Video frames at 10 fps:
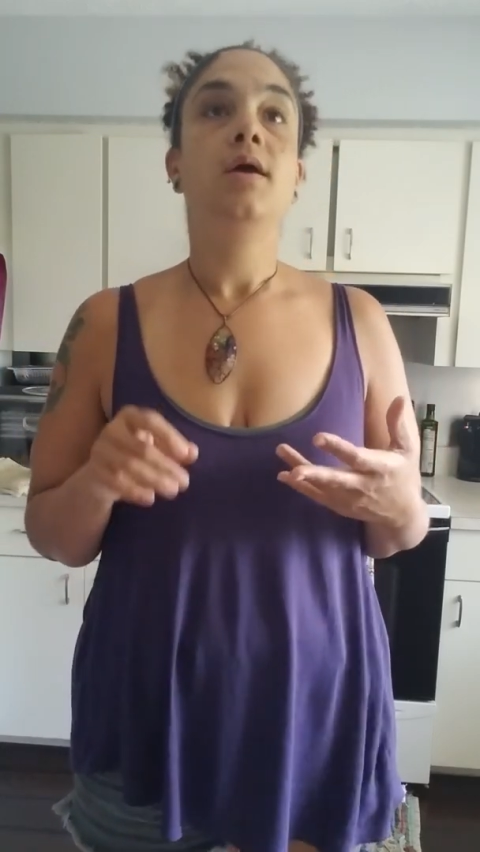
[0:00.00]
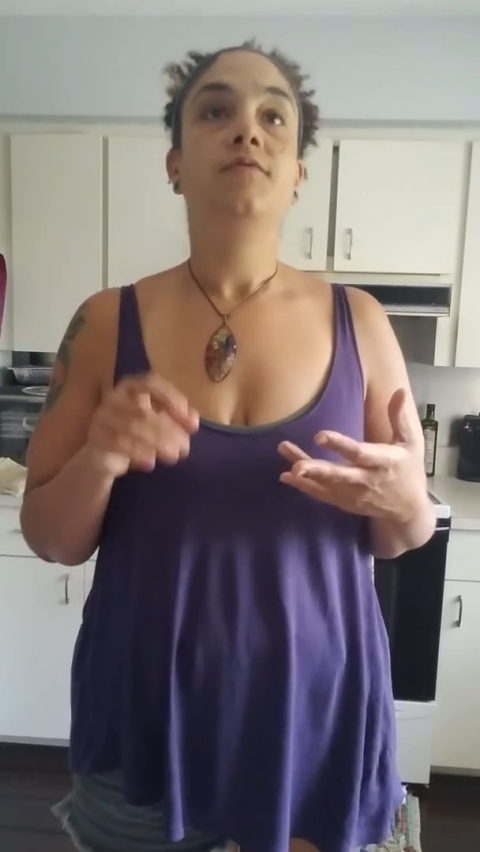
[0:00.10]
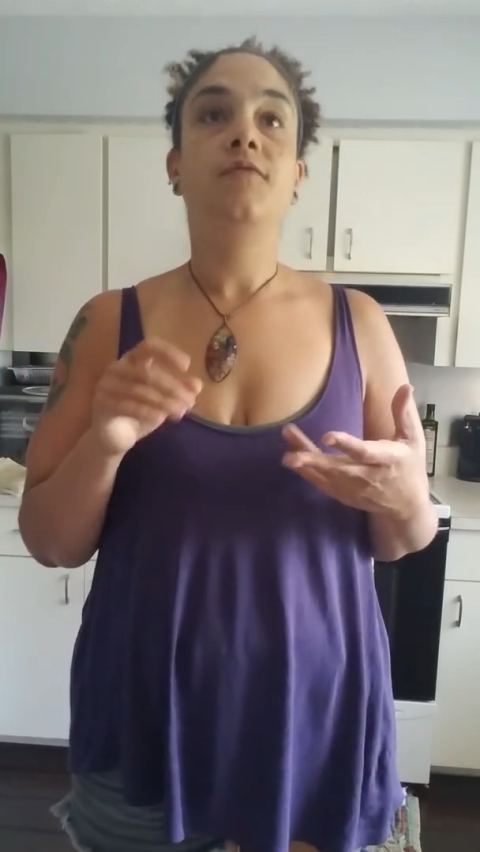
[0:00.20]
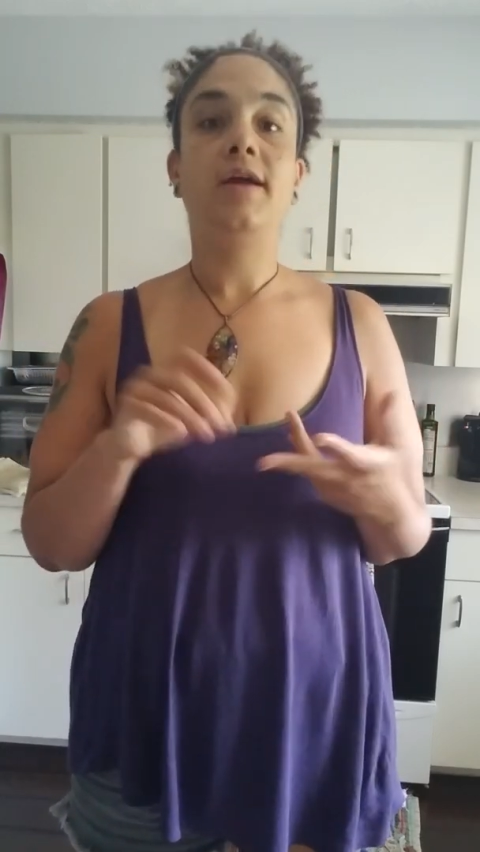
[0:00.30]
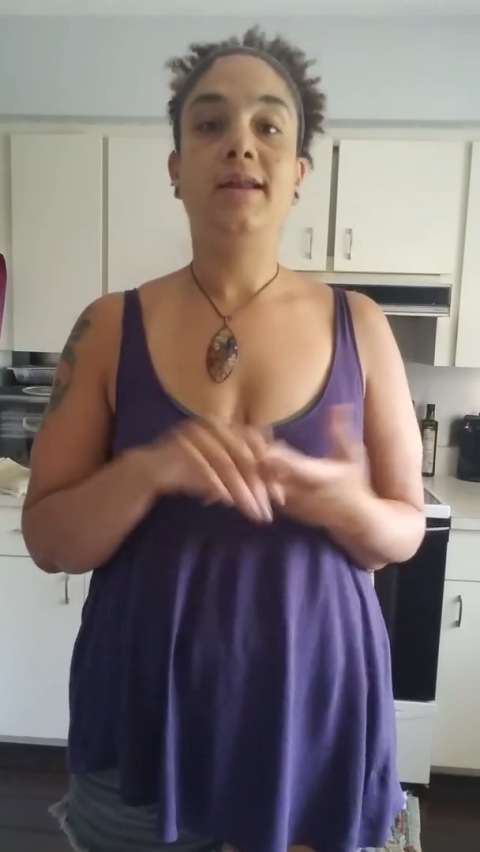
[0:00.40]

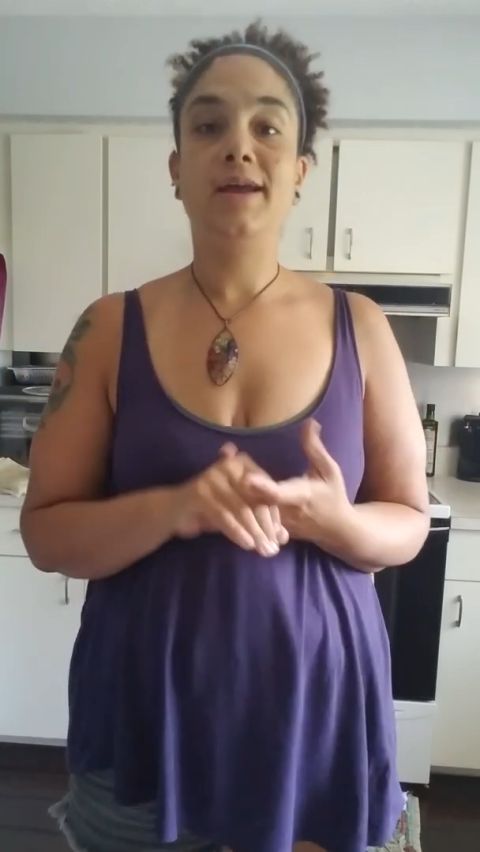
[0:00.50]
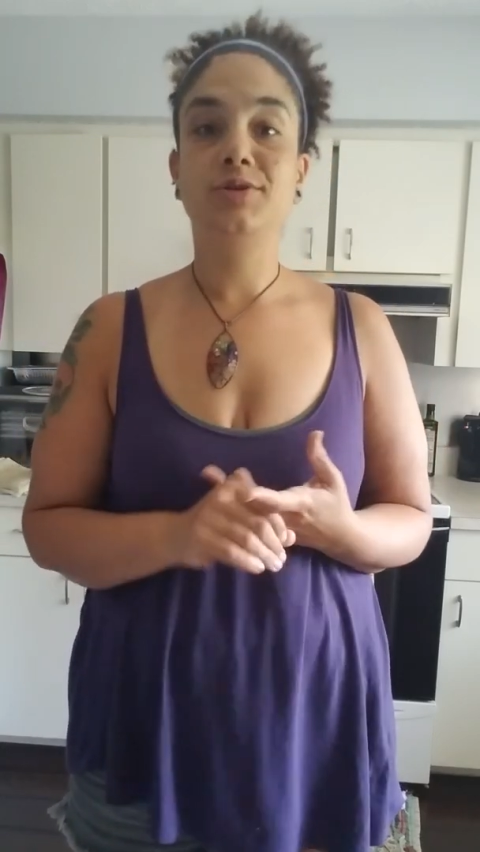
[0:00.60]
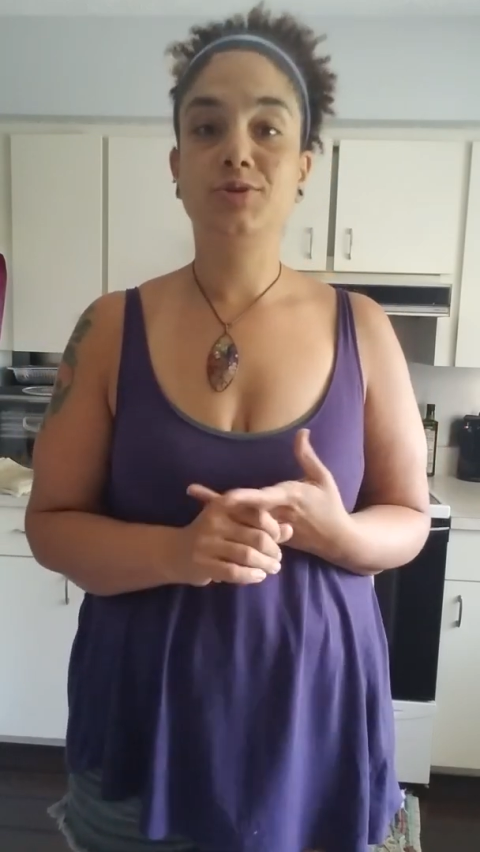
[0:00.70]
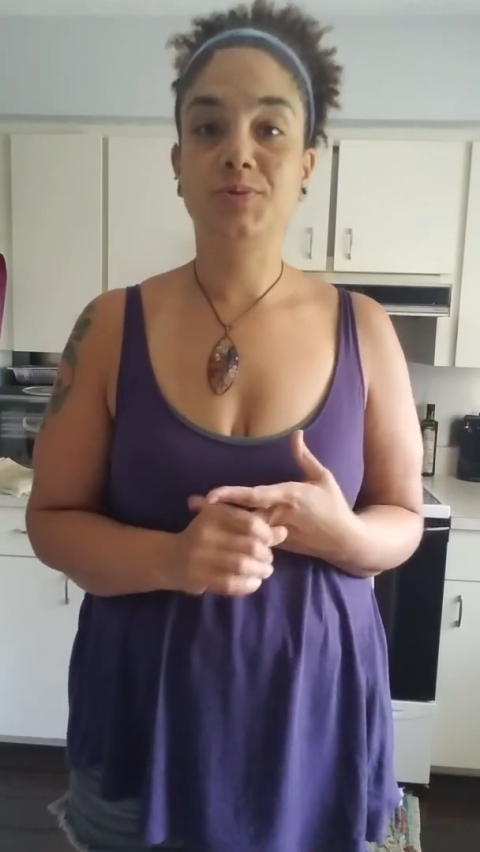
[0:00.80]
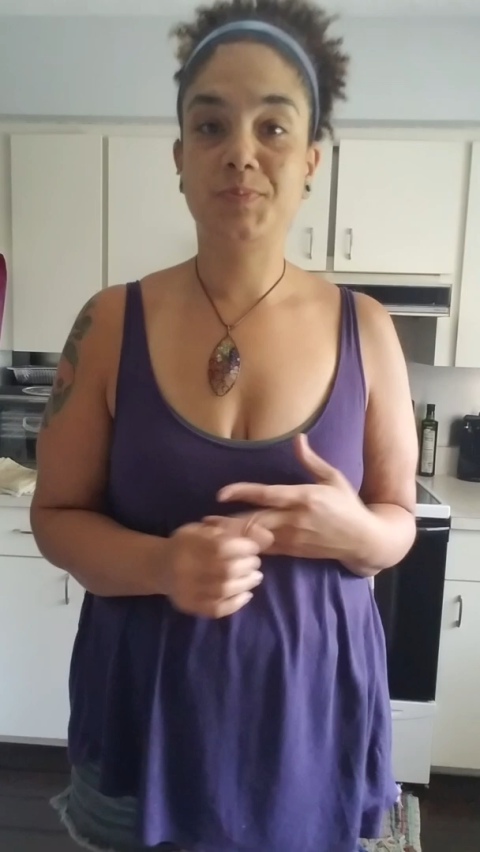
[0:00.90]

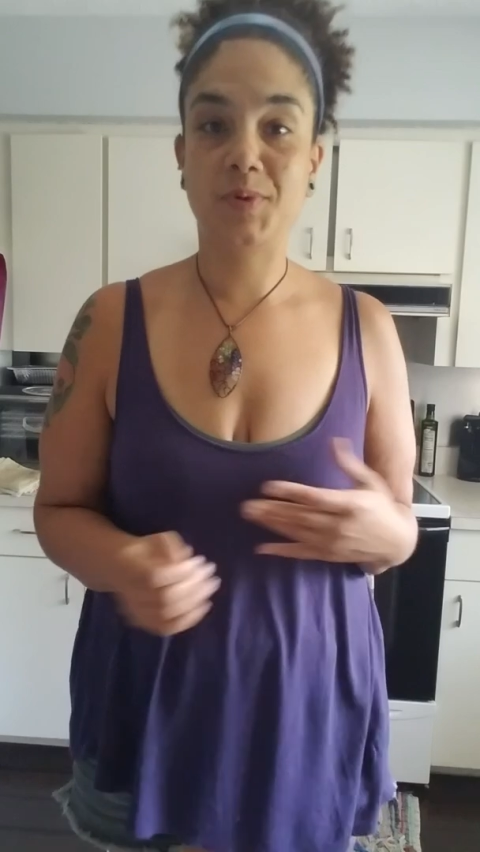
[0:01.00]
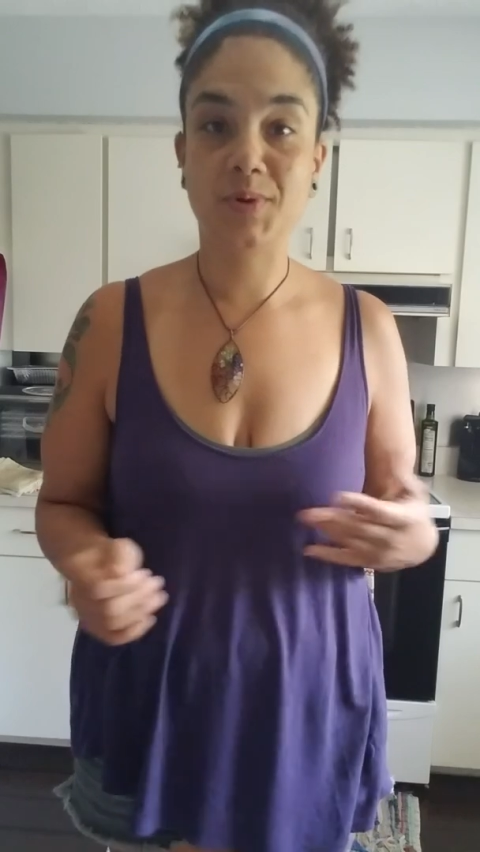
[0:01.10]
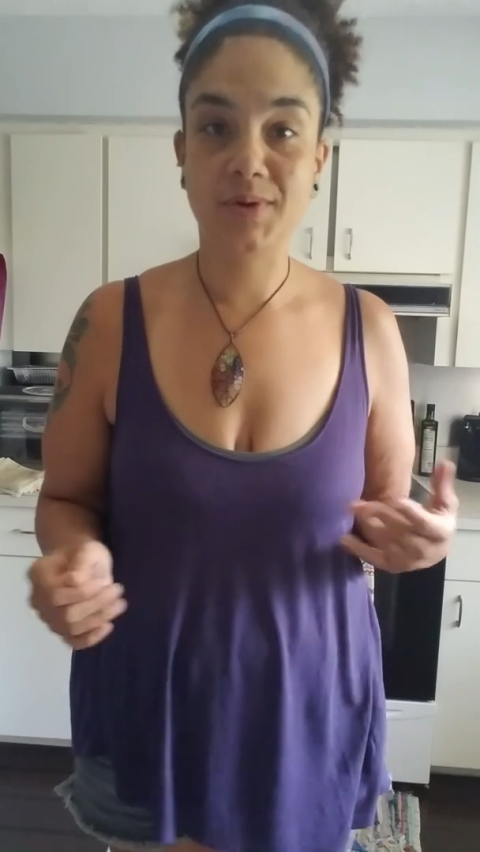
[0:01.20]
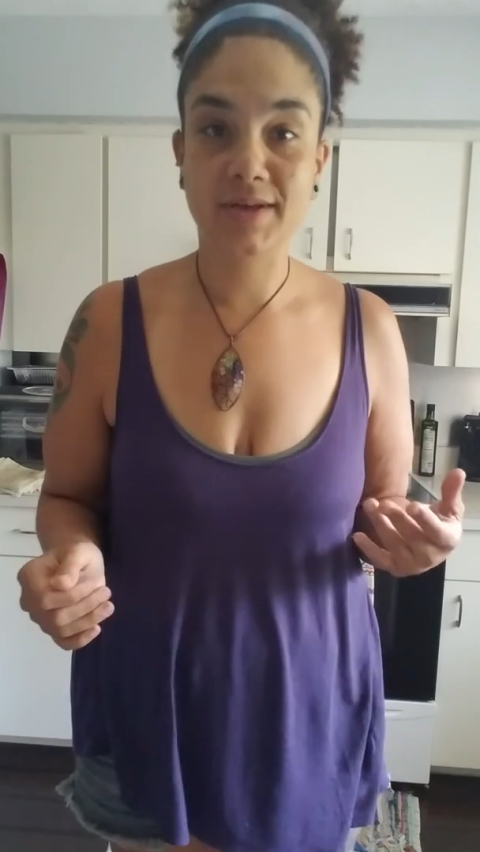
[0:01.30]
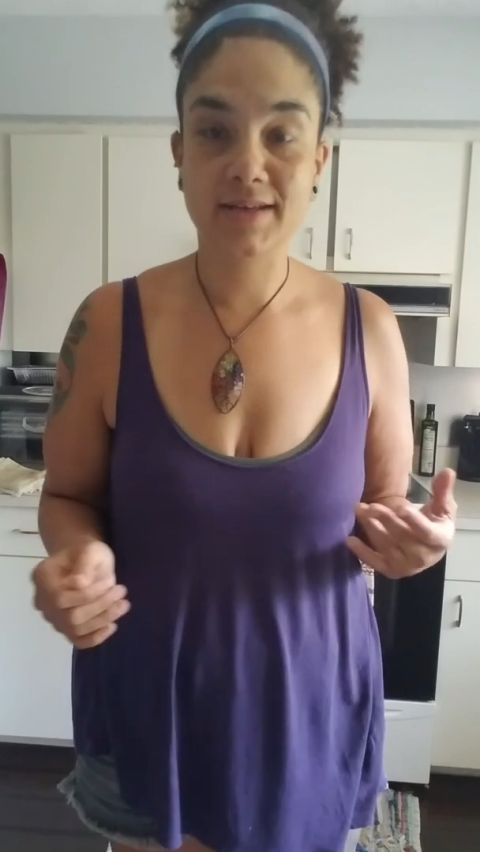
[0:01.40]
financial
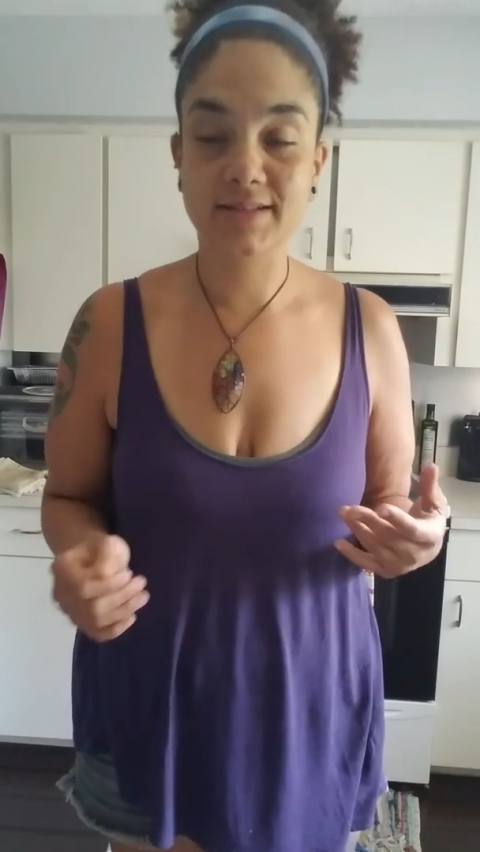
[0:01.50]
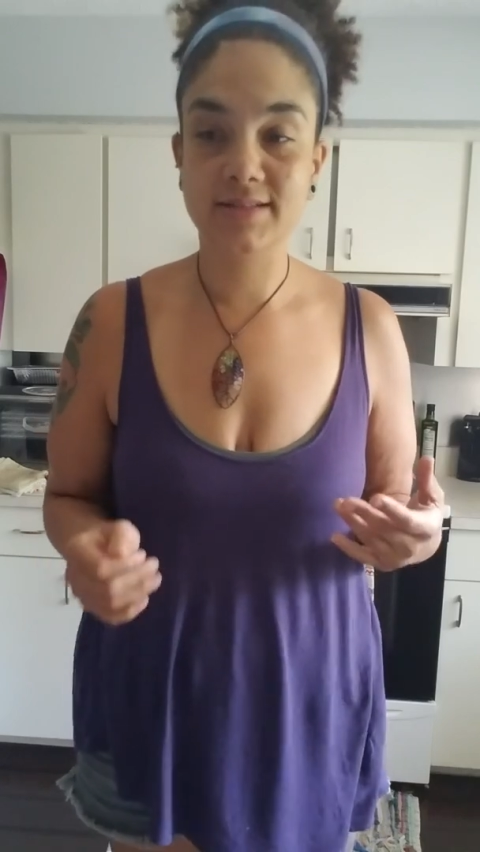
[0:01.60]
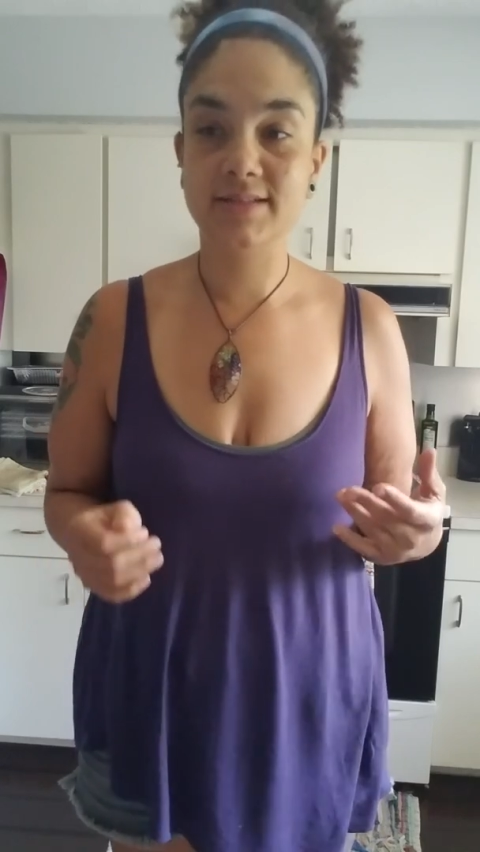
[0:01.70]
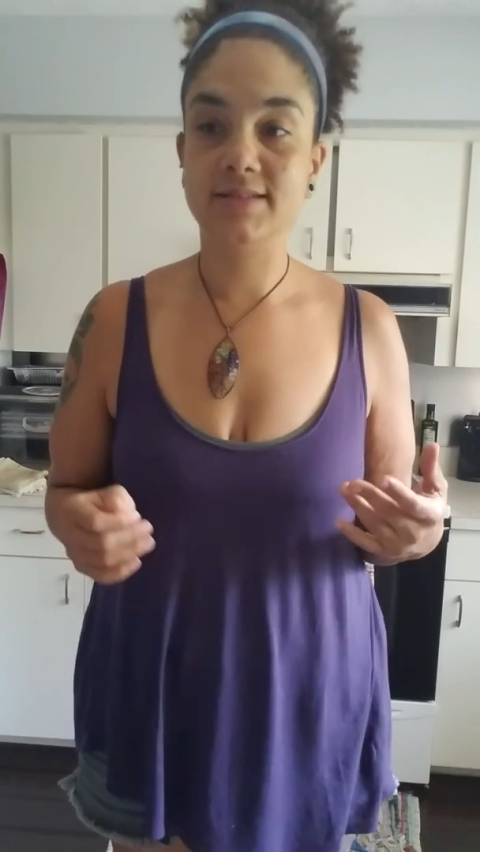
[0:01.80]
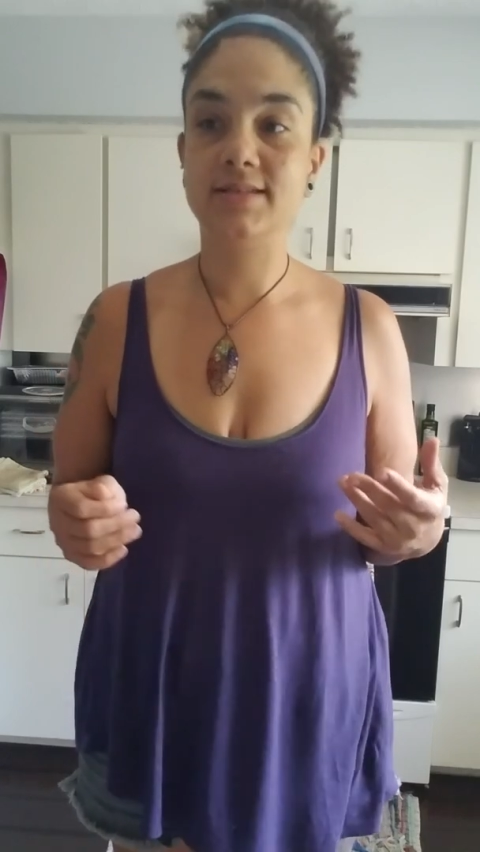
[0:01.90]

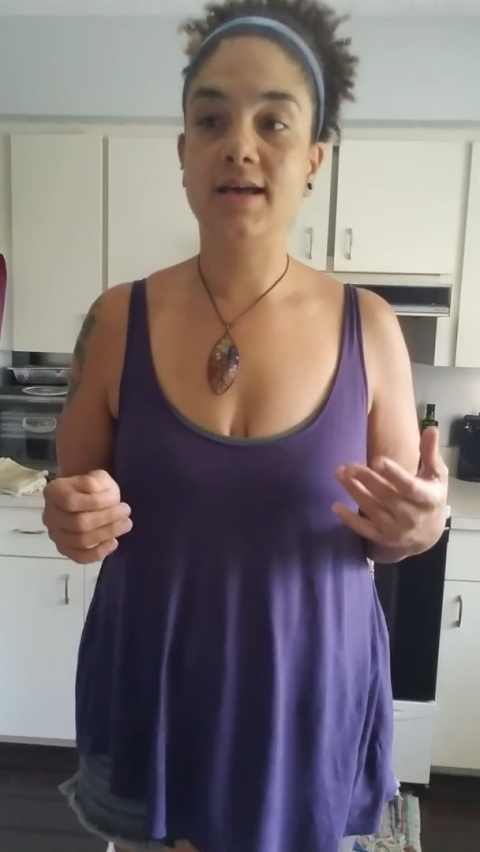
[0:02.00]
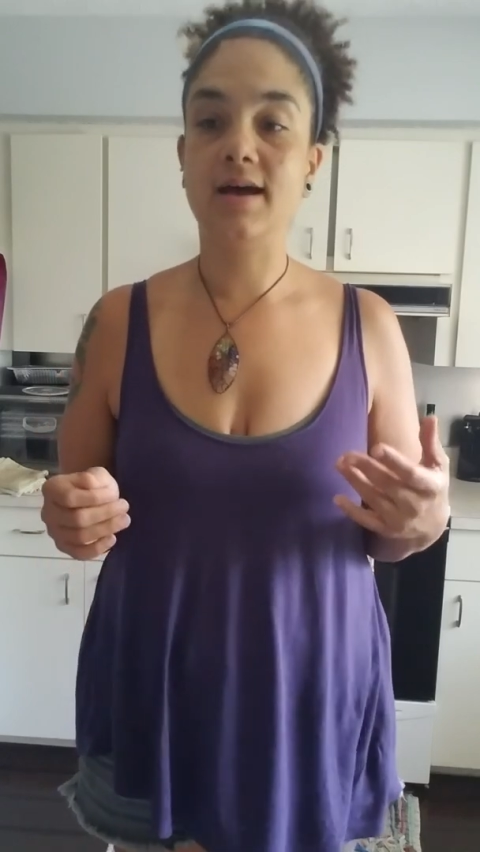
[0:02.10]
burdens,